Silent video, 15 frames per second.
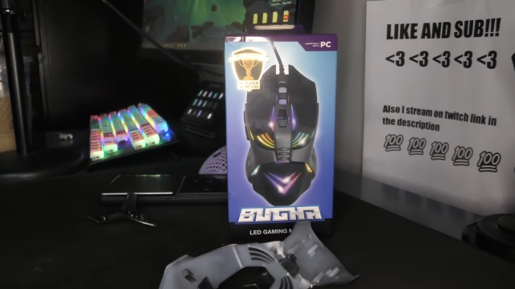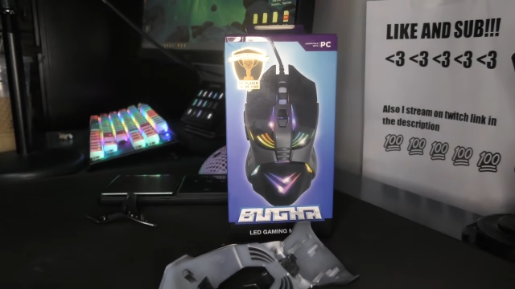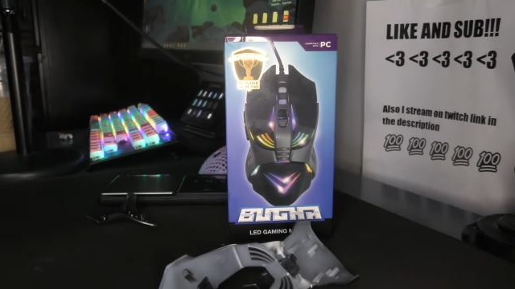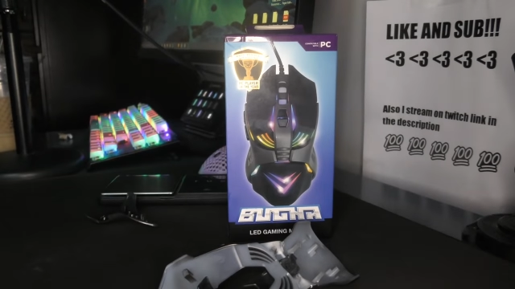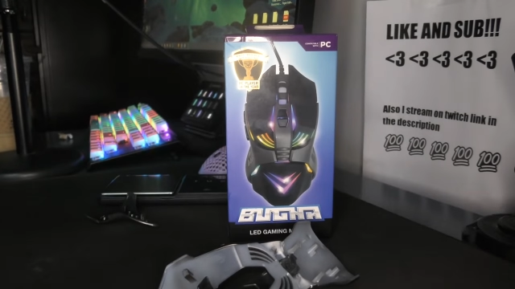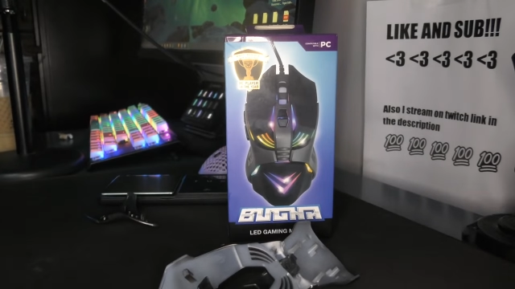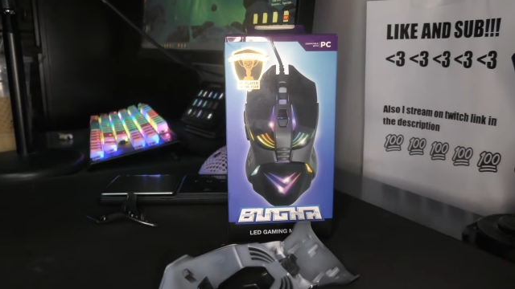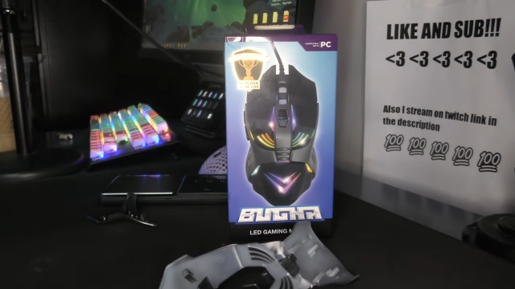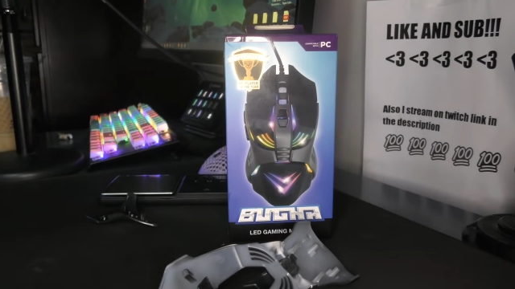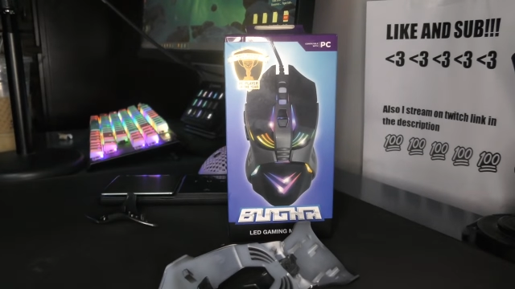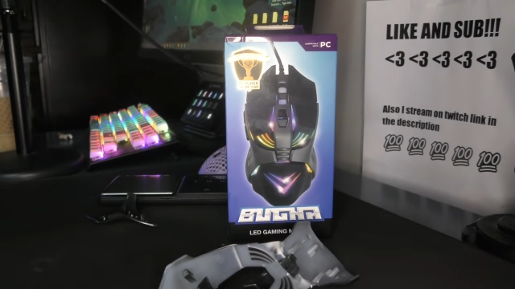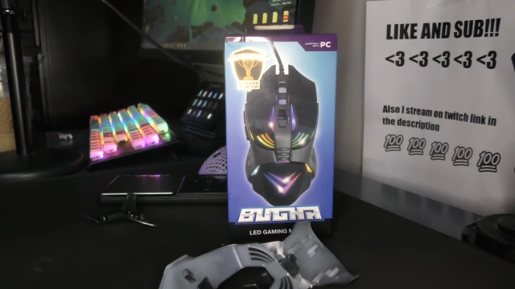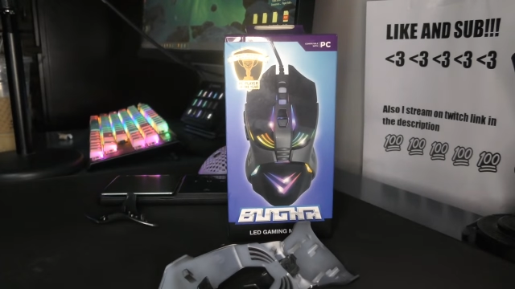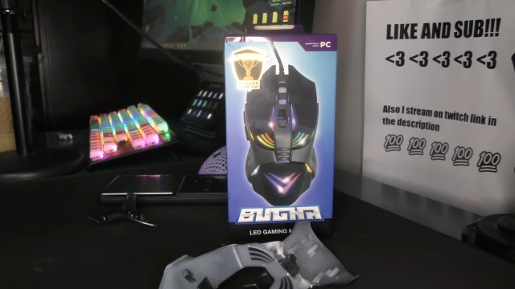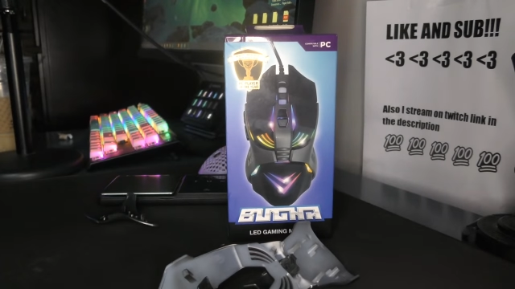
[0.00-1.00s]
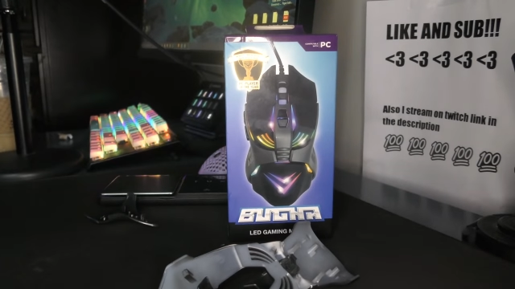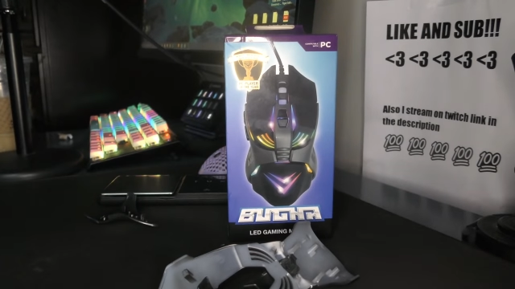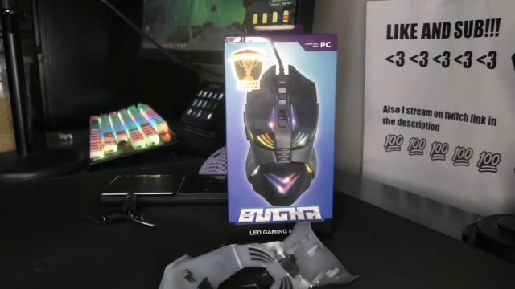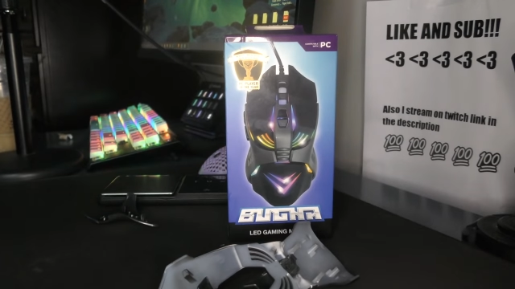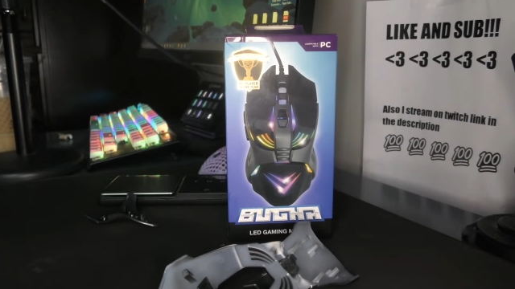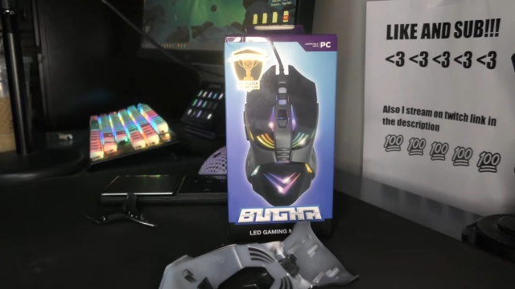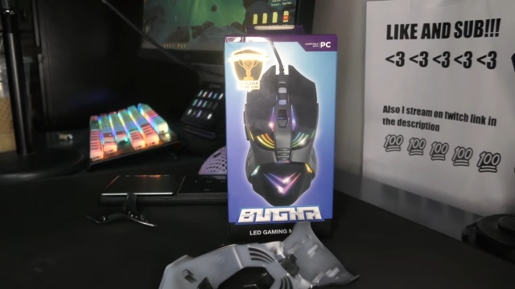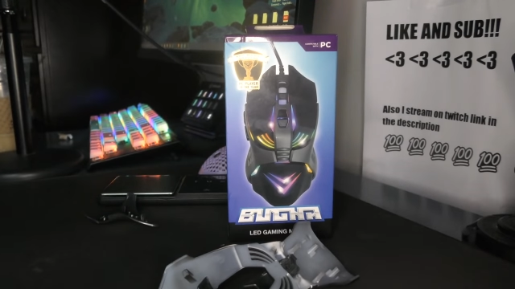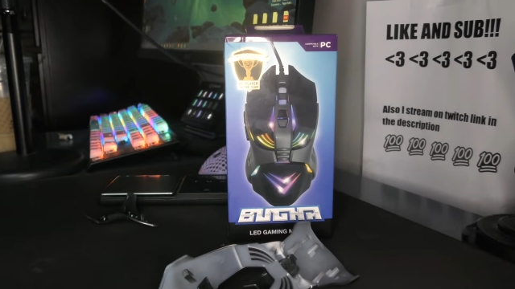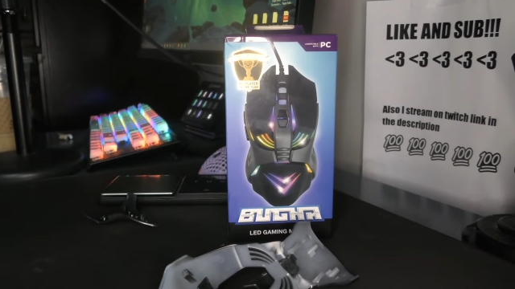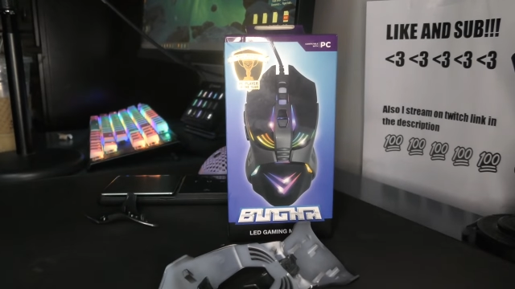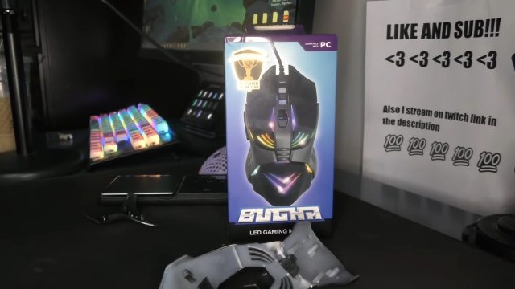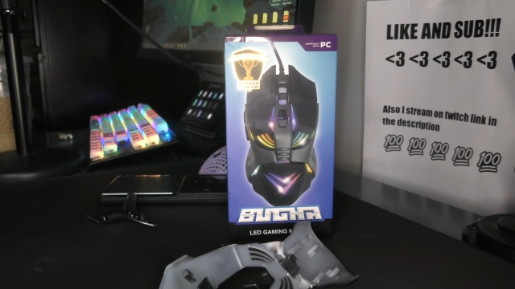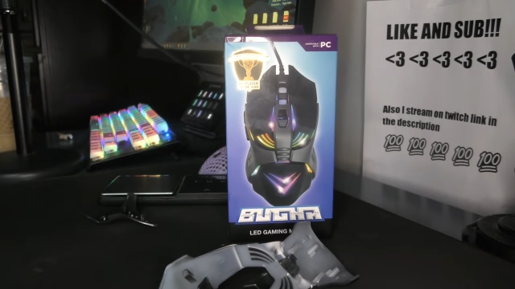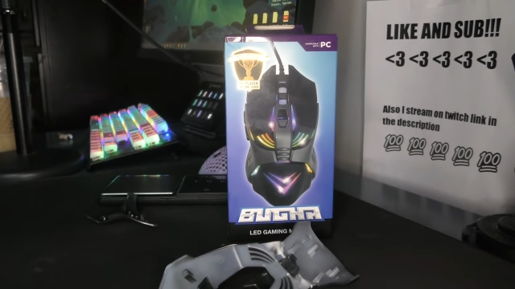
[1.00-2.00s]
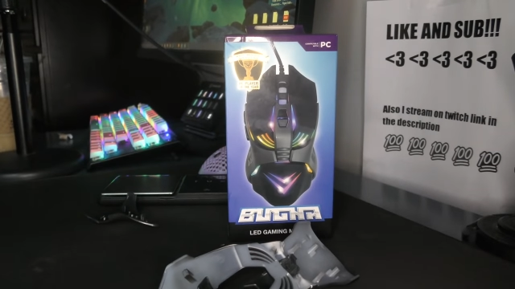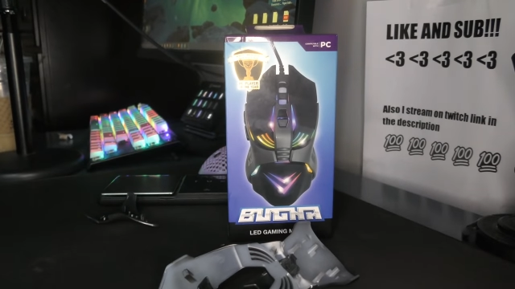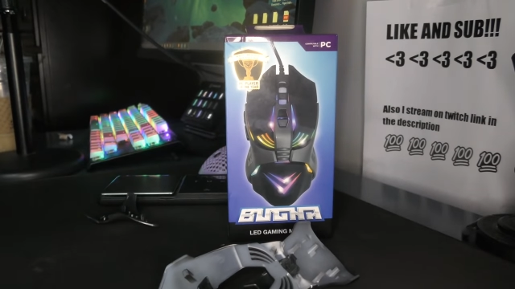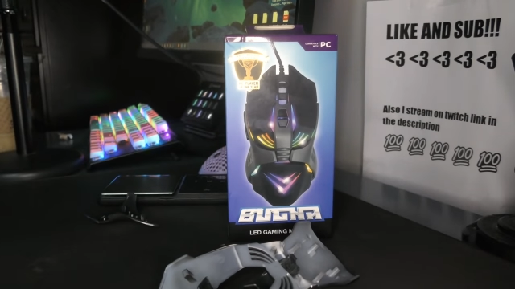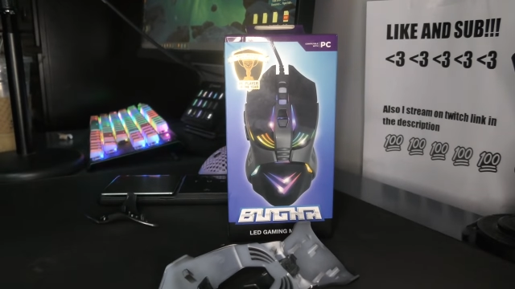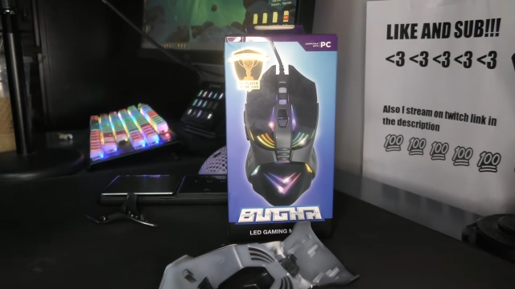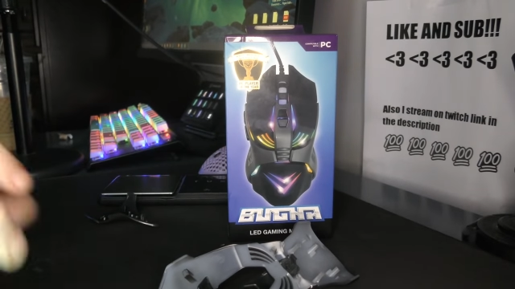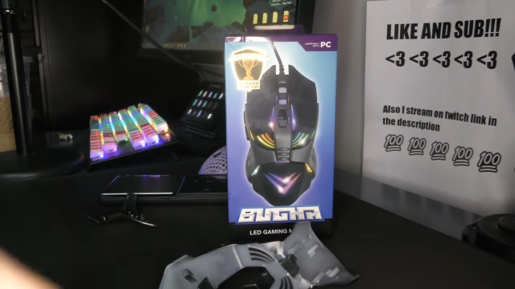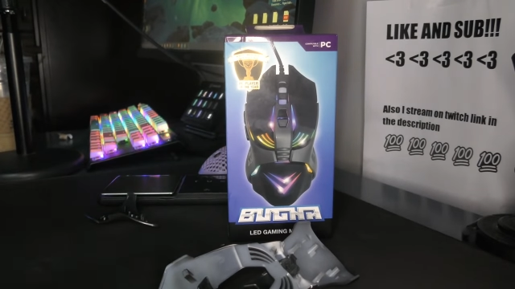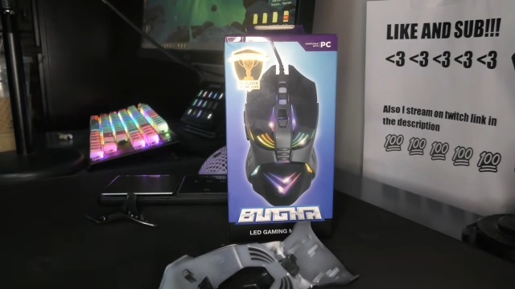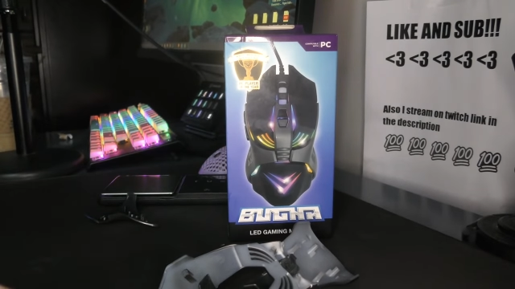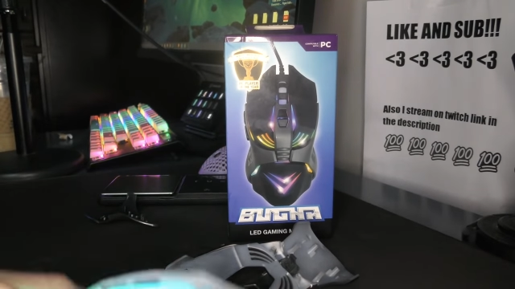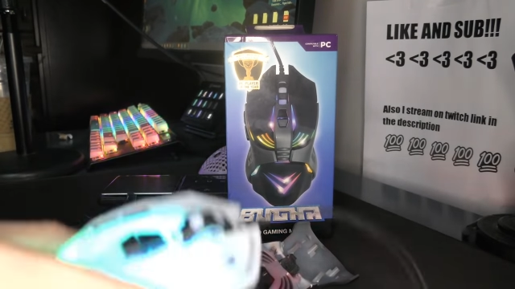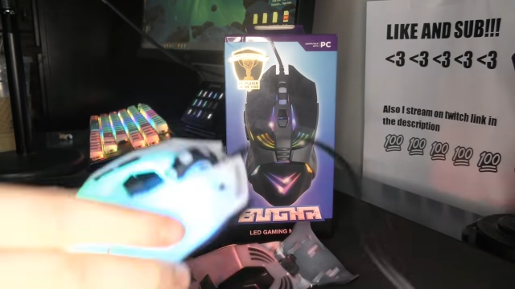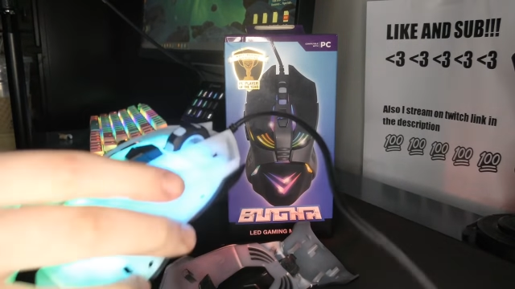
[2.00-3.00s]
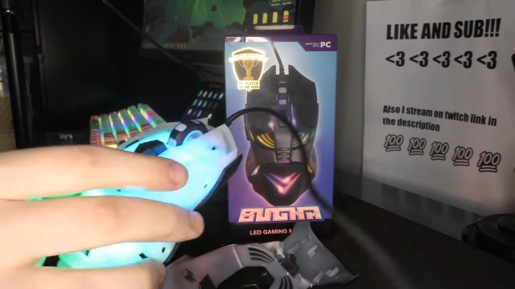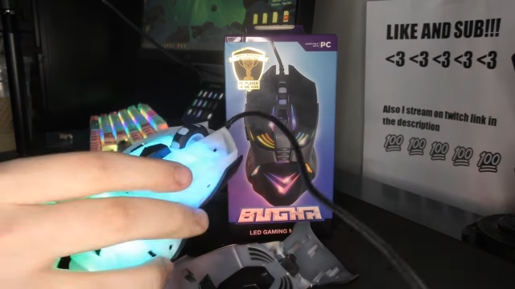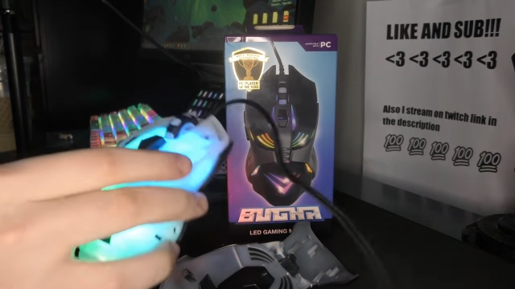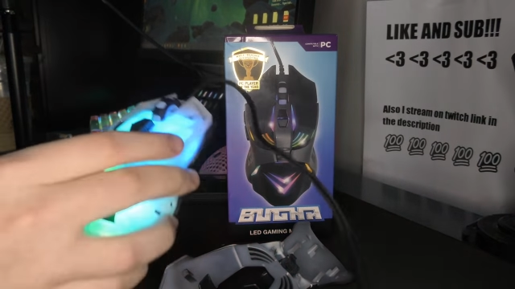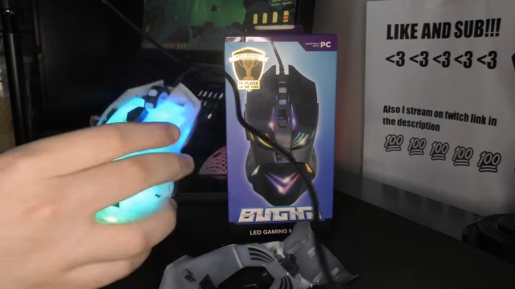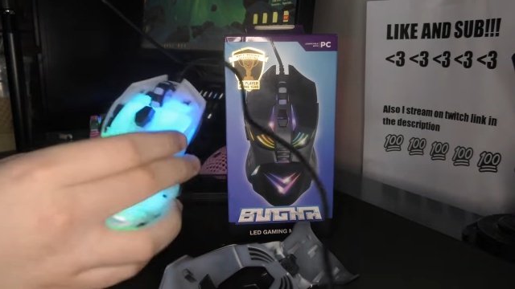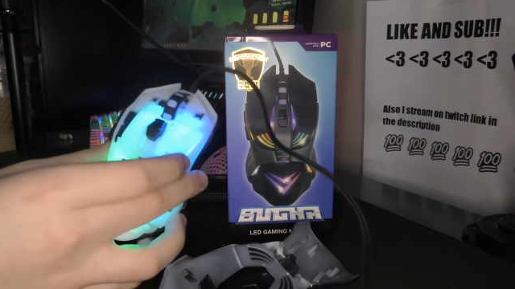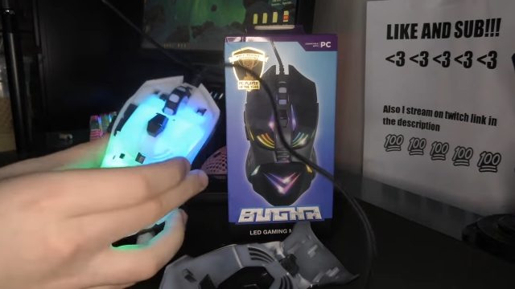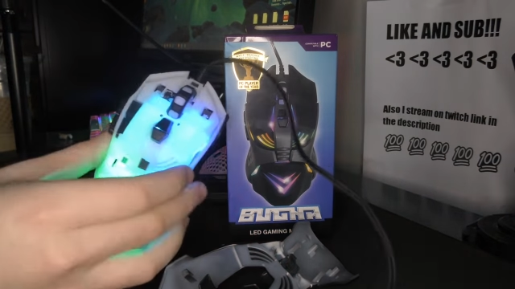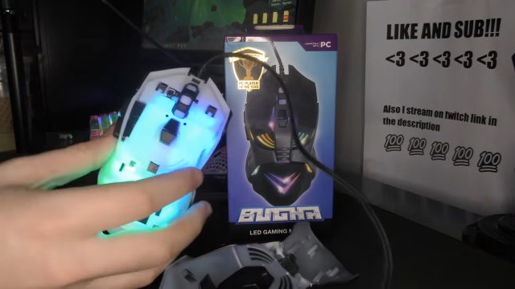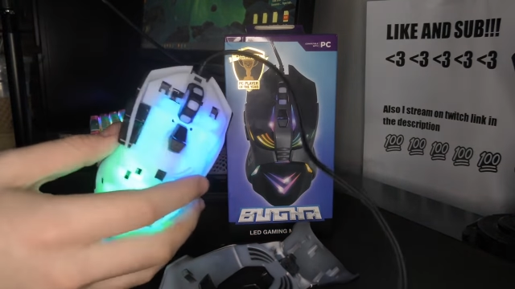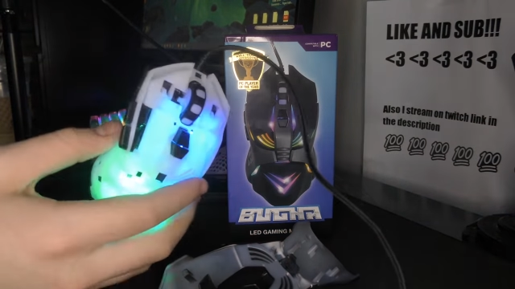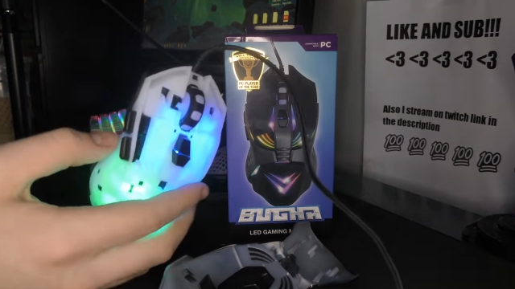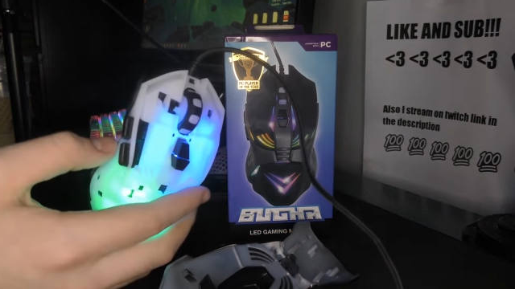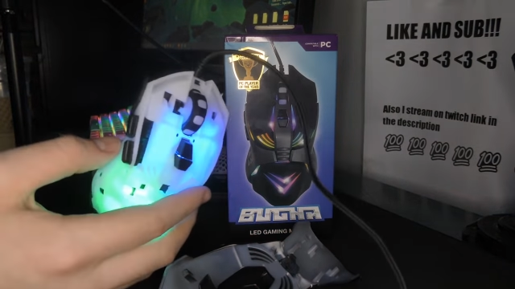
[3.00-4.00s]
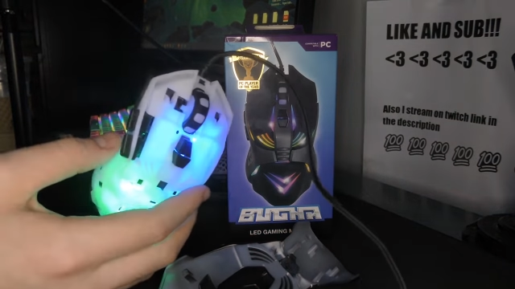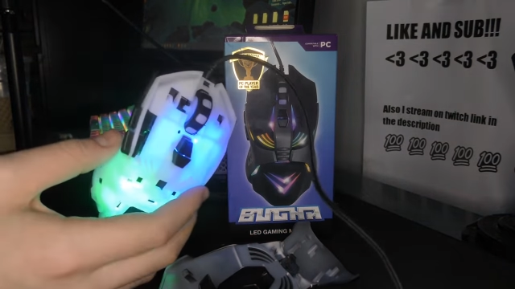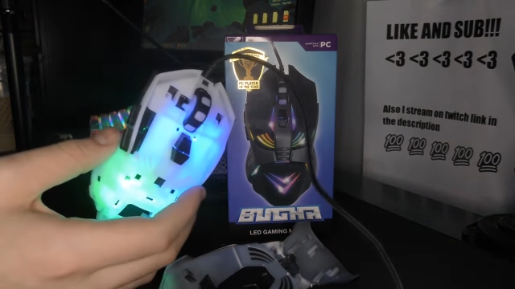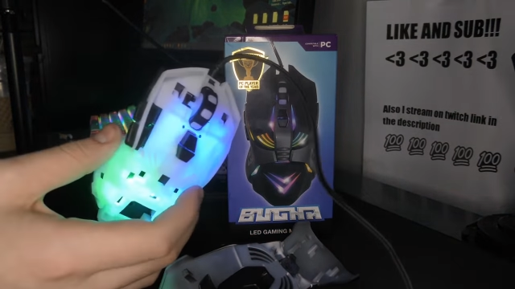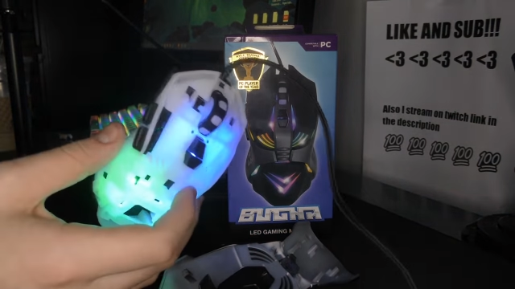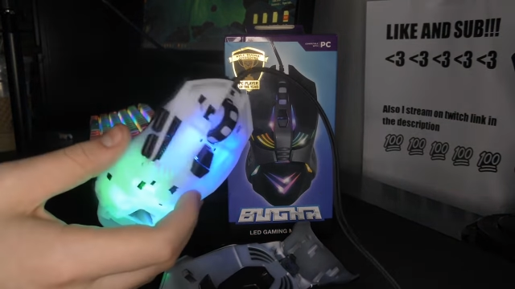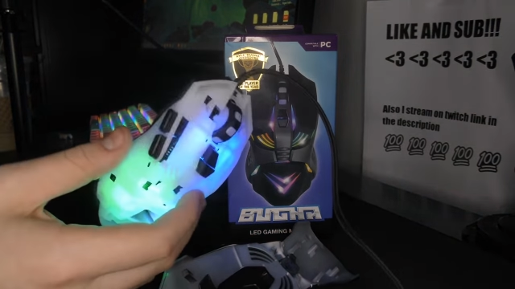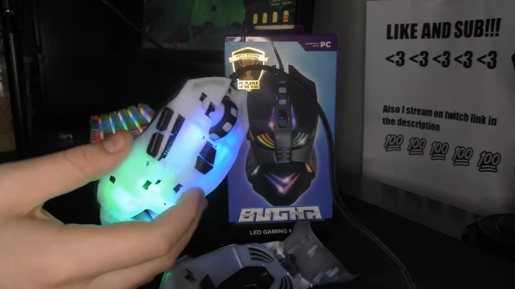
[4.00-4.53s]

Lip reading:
(no speaker visible)